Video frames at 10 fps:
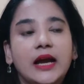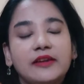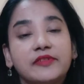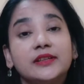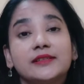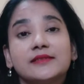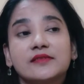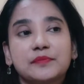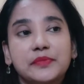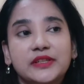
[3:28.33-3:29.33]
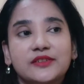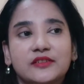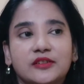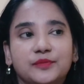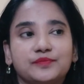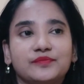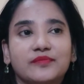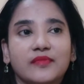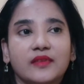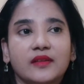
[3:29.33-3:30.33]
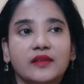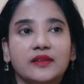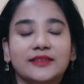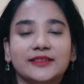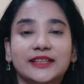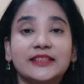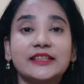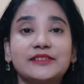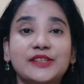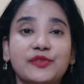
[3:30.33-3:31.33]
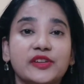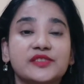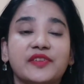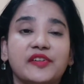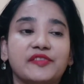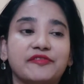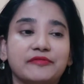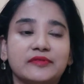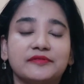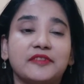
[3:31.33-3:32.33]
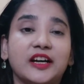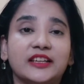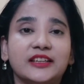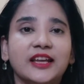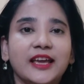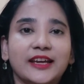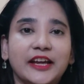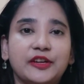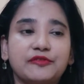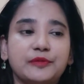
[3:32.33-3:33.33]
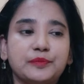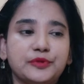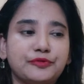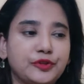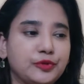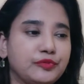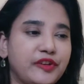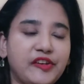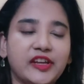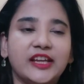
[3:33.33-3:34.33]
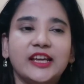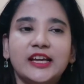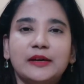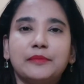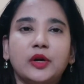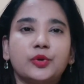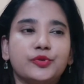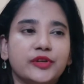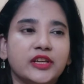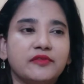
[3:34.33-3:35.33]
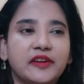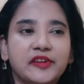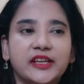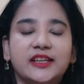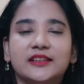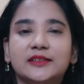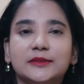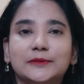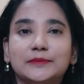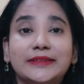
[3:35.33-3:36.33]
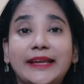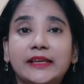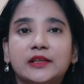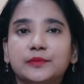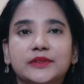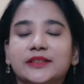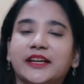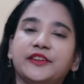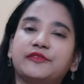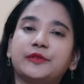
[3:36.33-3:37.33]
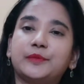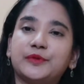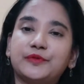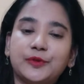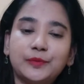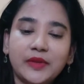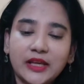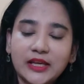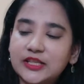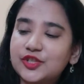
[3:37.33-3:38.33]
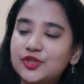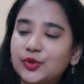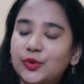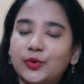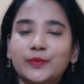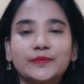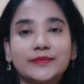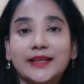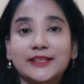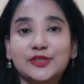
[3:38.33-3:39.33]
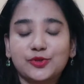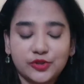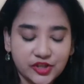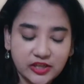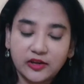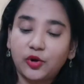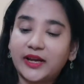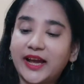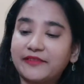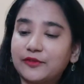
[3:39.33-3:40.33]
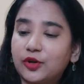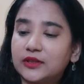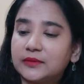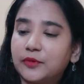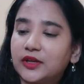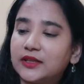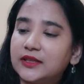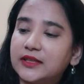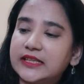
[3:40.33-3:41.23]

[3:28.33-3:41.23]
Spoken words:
I feel this is a bit nothing serious, very fun kind of a perfume, very powdery, very likable kind of a perfume. So that's Dolce. I've got the bottle.